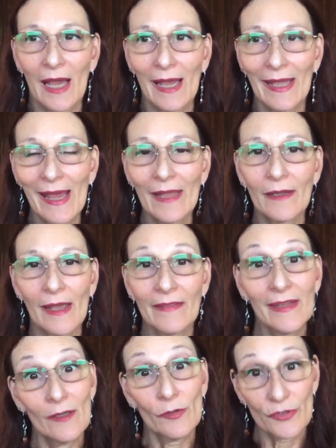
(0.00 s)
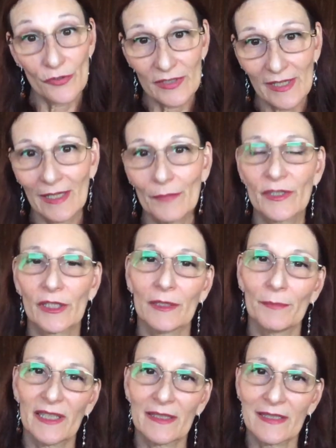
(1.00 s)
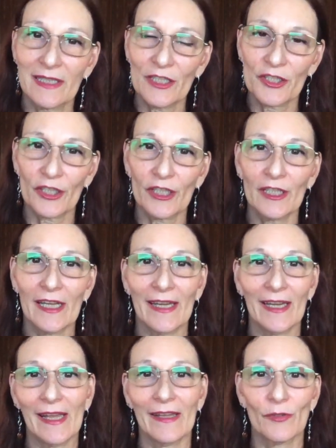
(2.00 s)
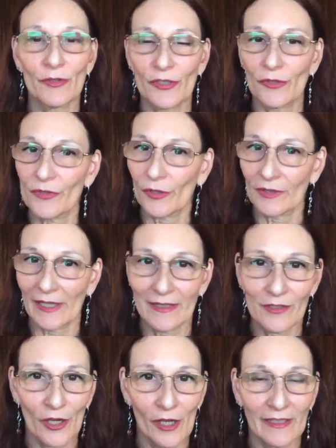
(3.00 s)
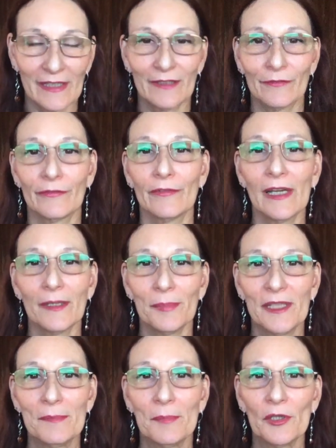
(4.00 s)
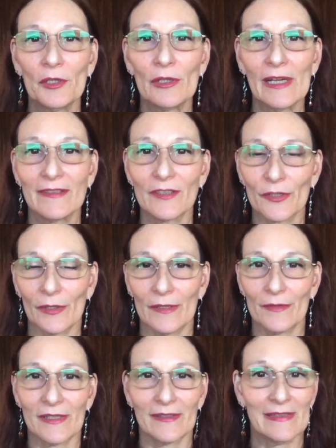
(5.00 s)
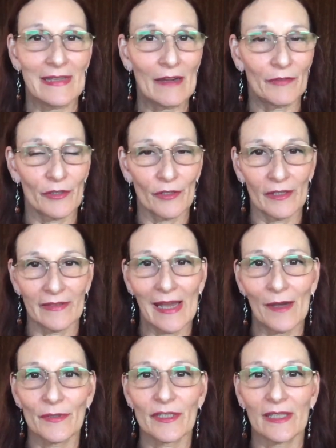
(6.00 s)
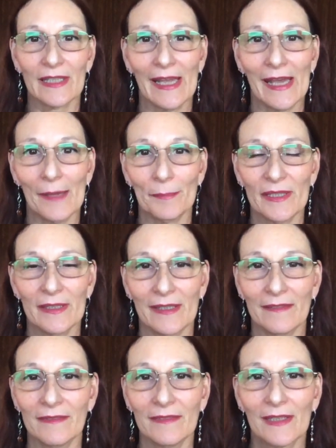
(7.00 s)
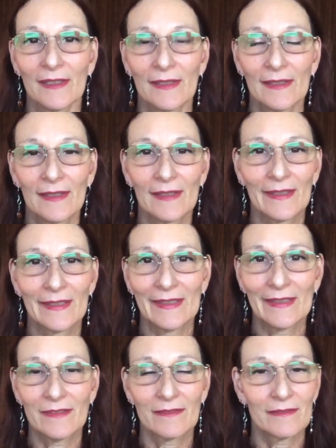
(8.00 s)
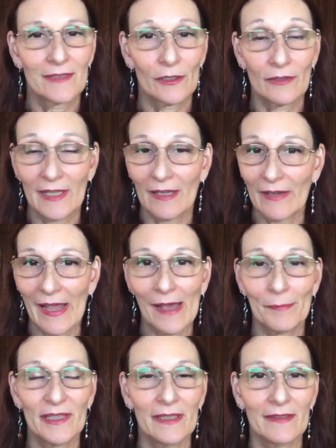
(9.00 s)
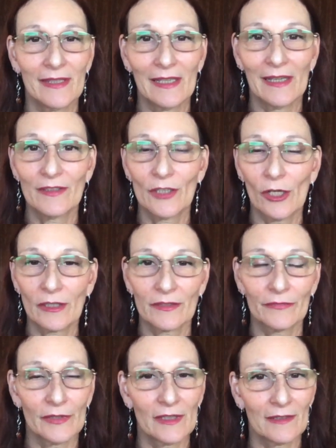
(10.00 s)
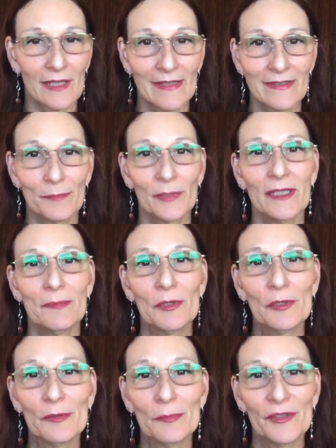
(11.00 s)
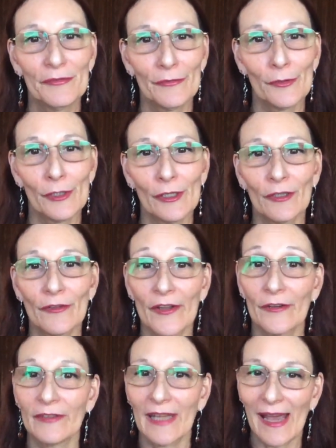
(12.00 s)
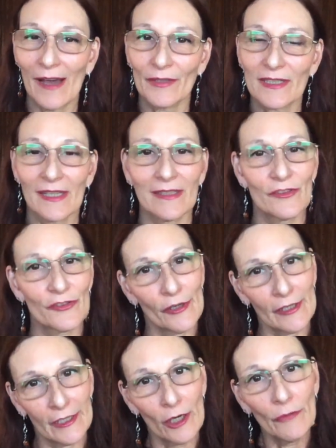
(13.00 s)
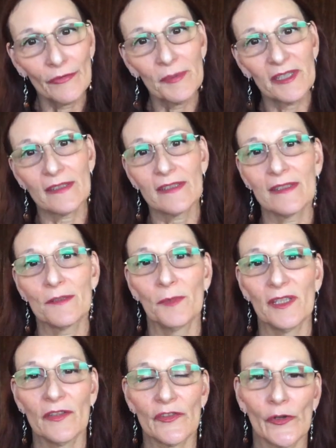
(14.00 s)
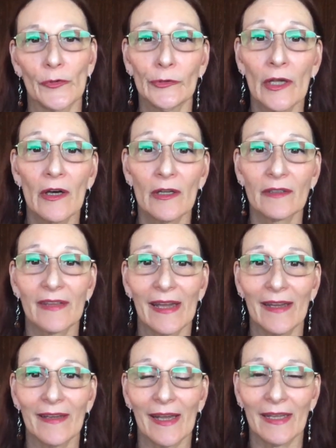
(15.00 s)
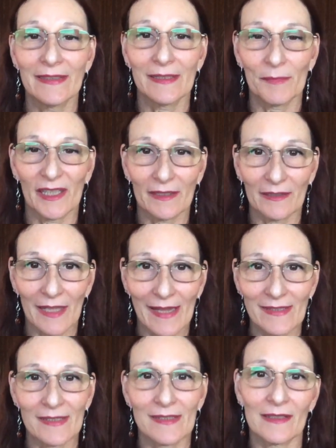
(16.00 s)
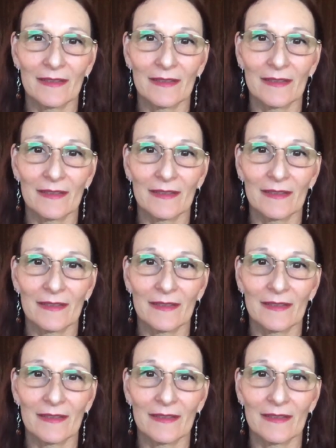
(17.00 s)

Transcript: and they also said I was going to be a teacher, and I also don't like talking in front of people, and so I never thought that was going to happen, and it turned out happening that I talked in front of lots of people before, although now it's like starting over because it's been so long that I did my classes.